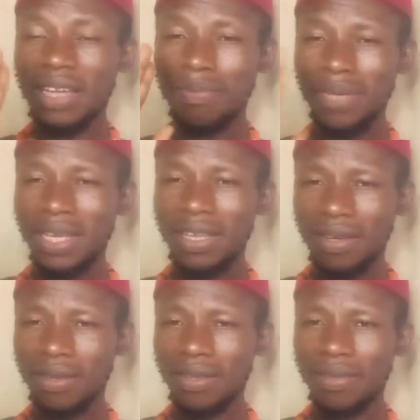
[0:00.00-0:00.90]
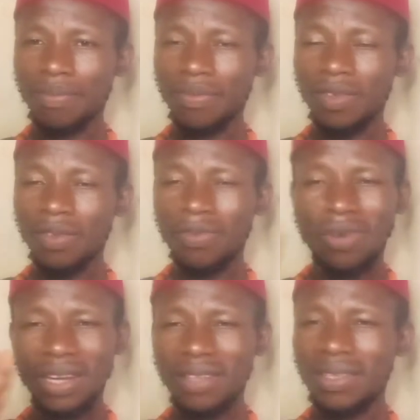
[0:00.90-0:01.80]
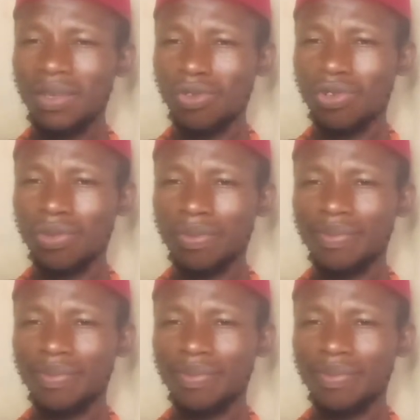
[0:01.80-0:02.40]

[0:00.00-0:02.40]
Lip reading: at the beginning for cleansing Ocho.